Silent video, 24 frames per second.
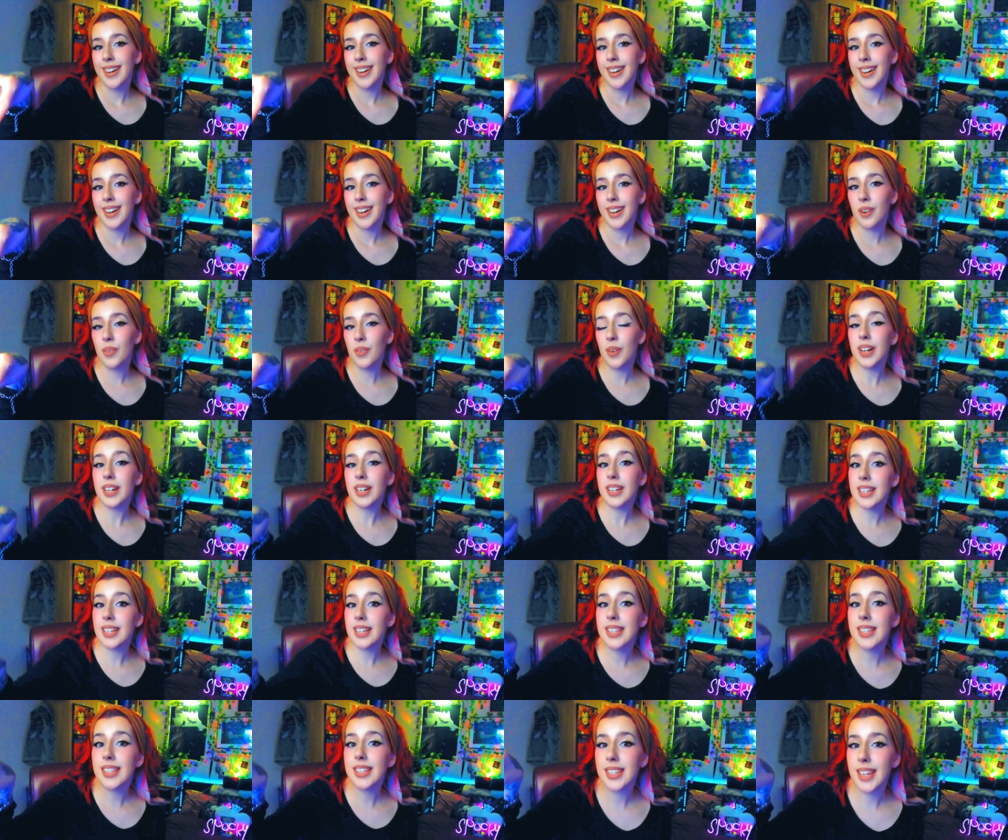what he
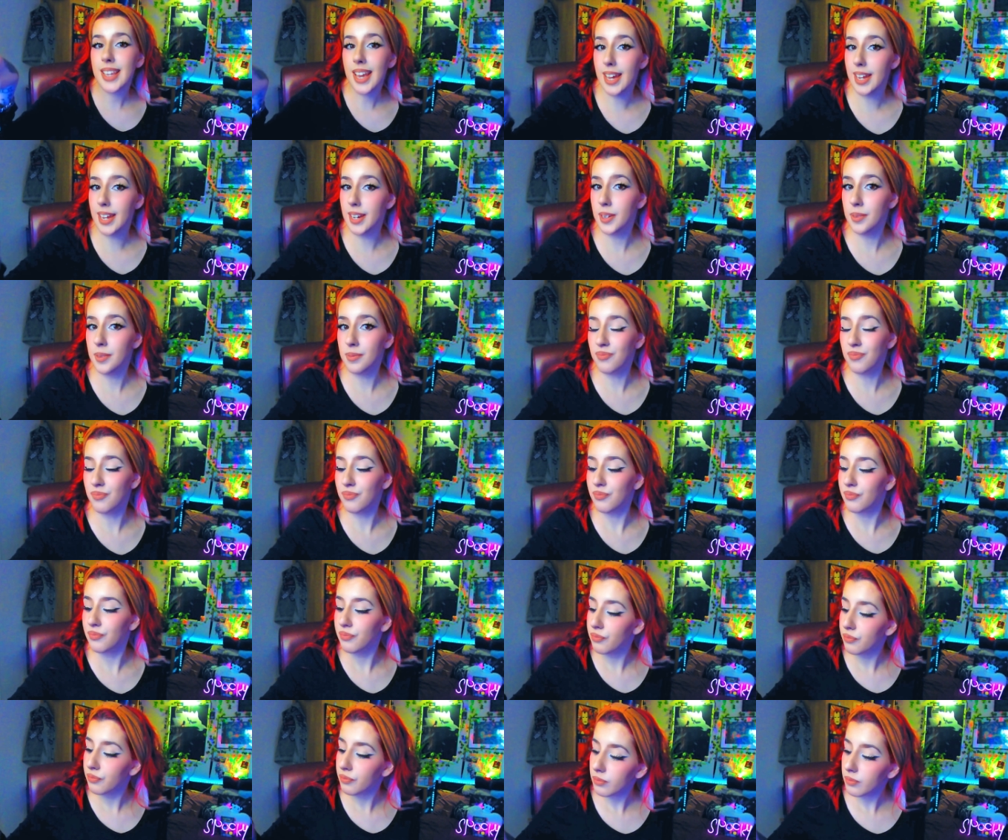said
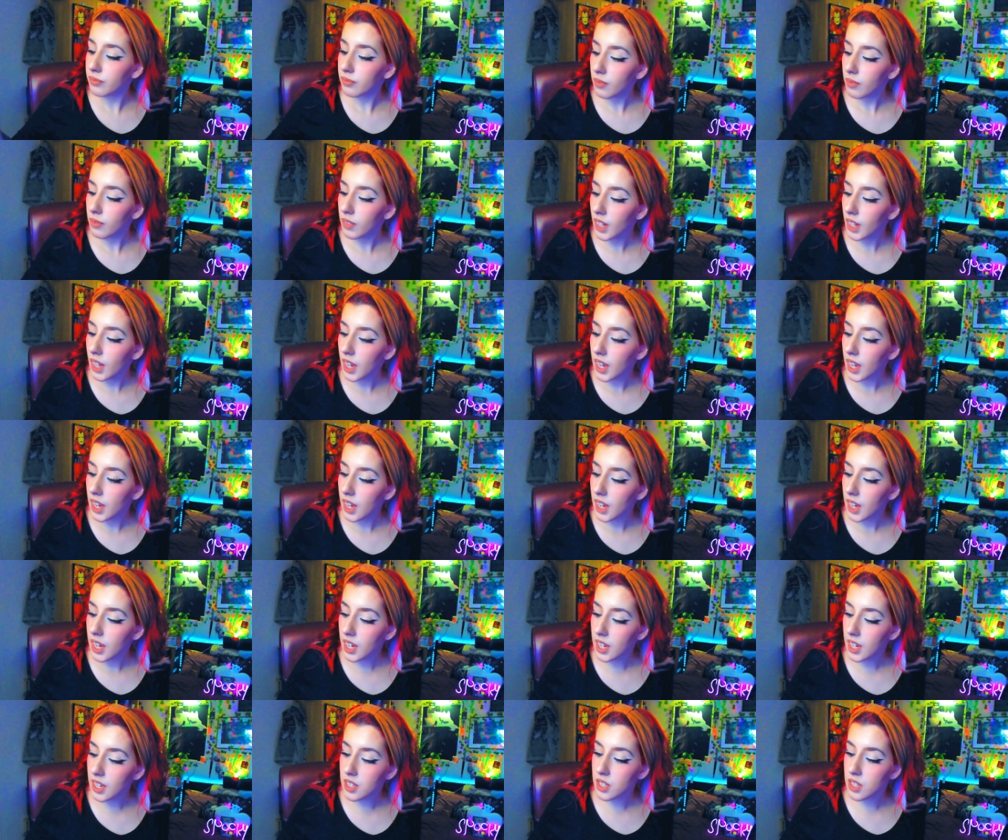
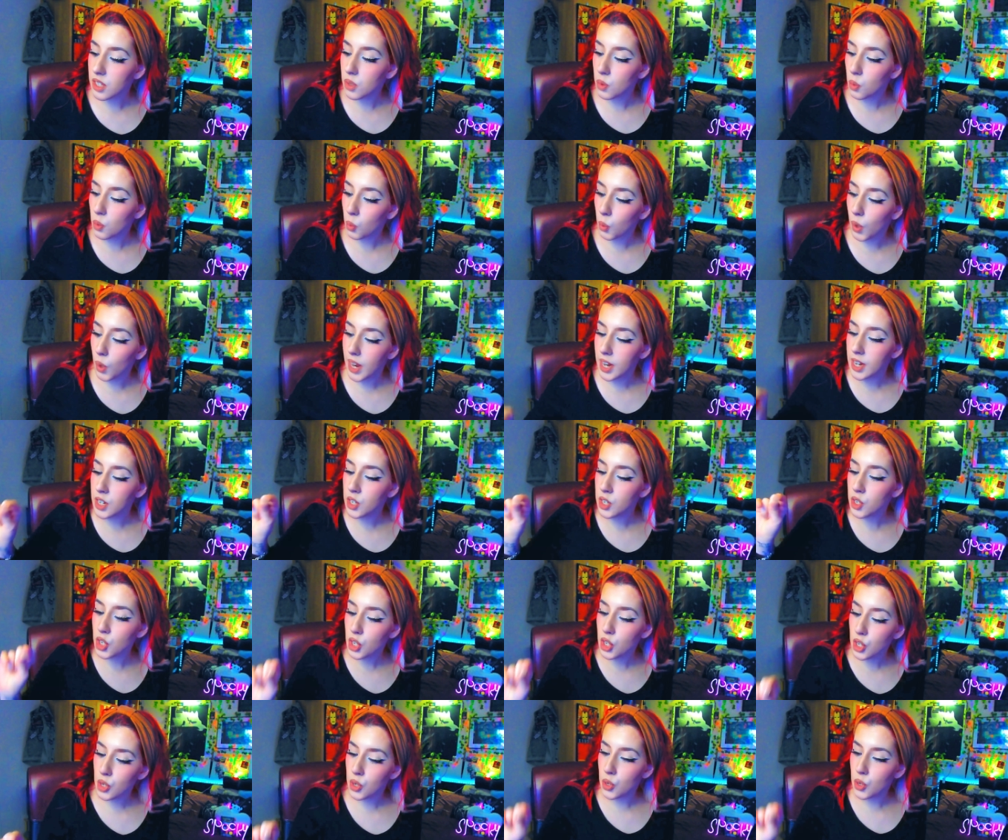is when
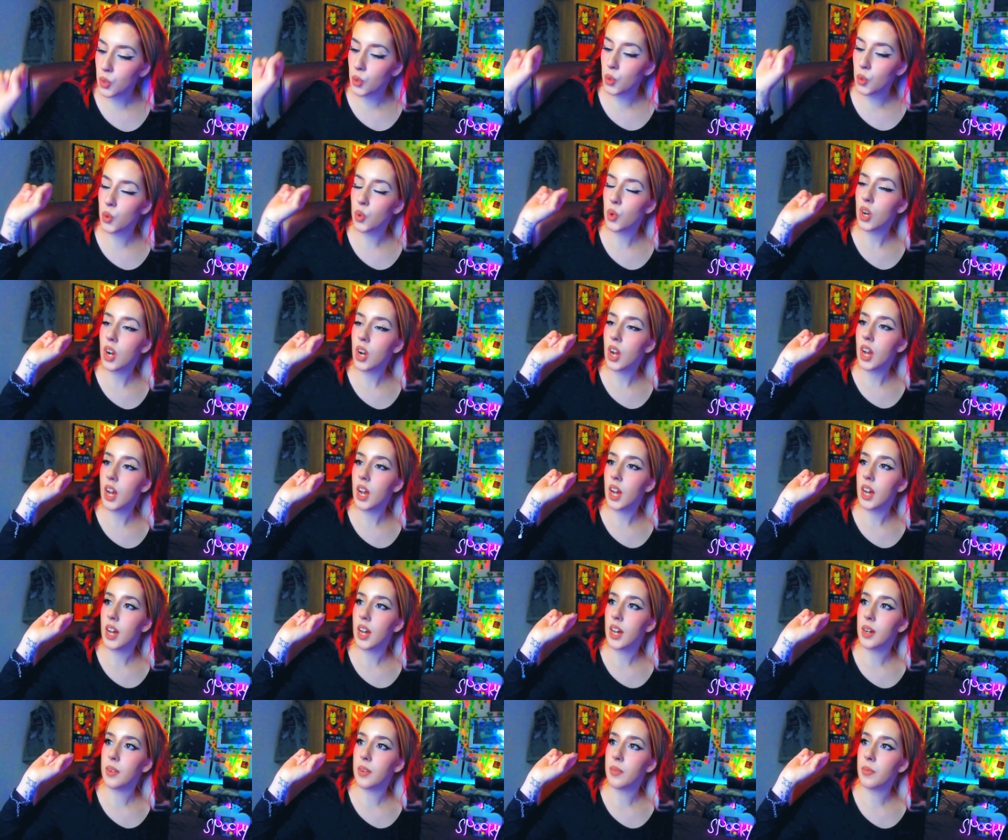you
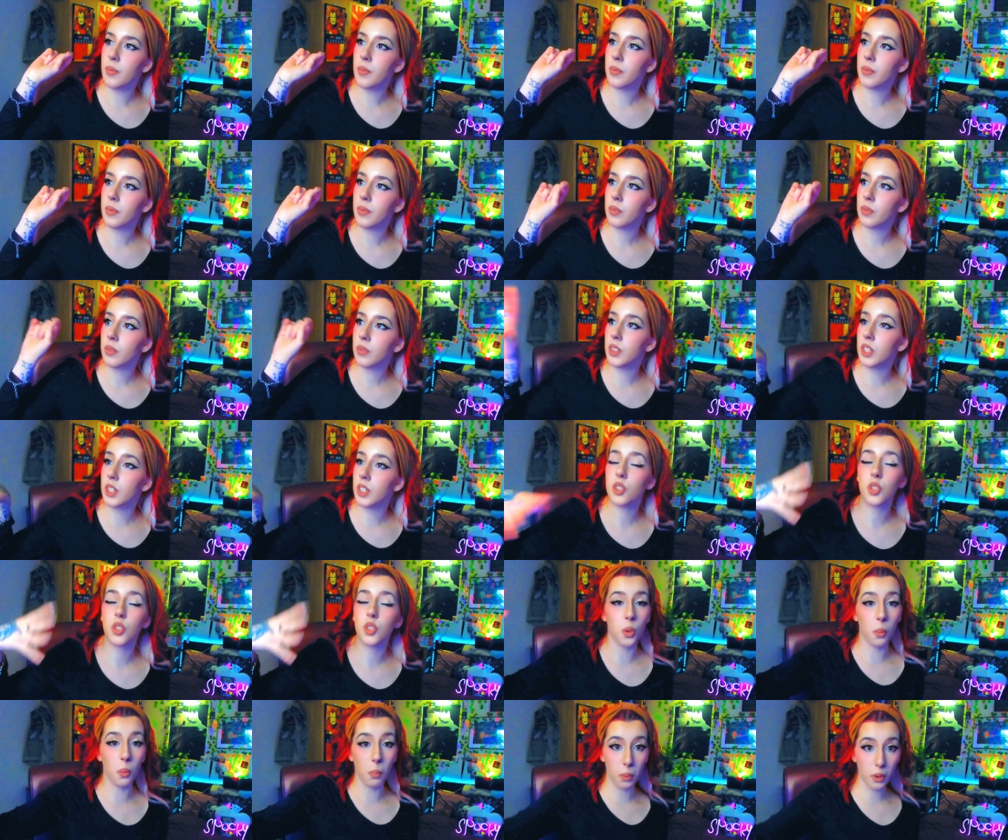um, need
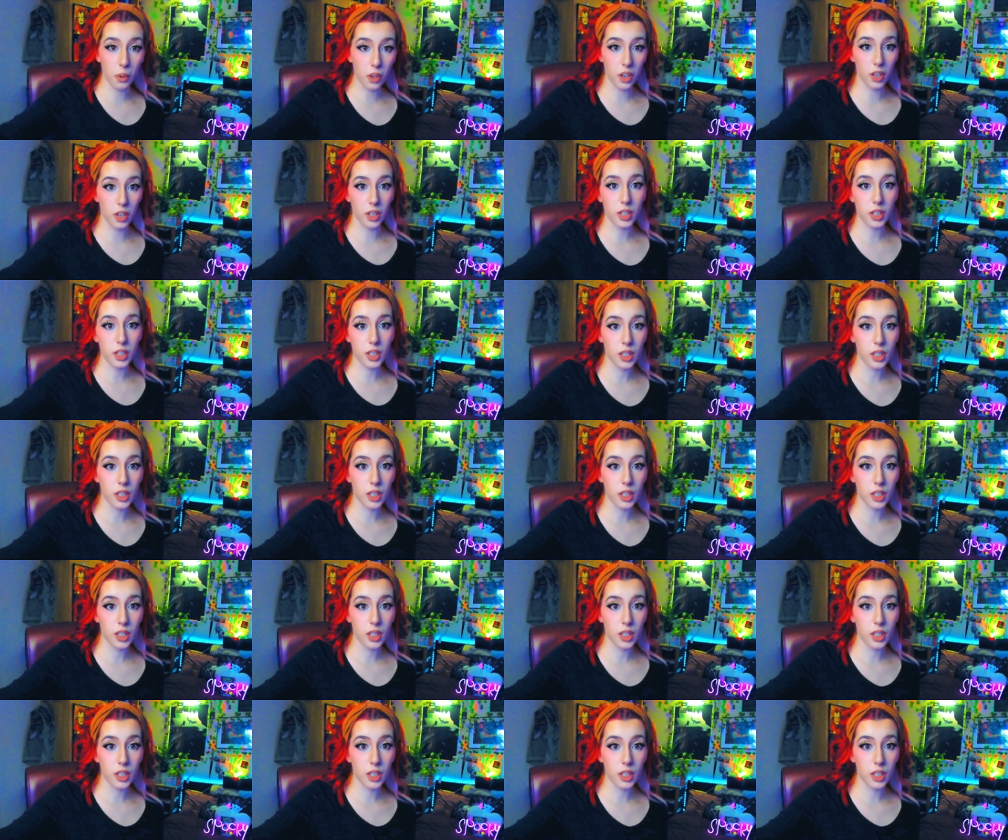to book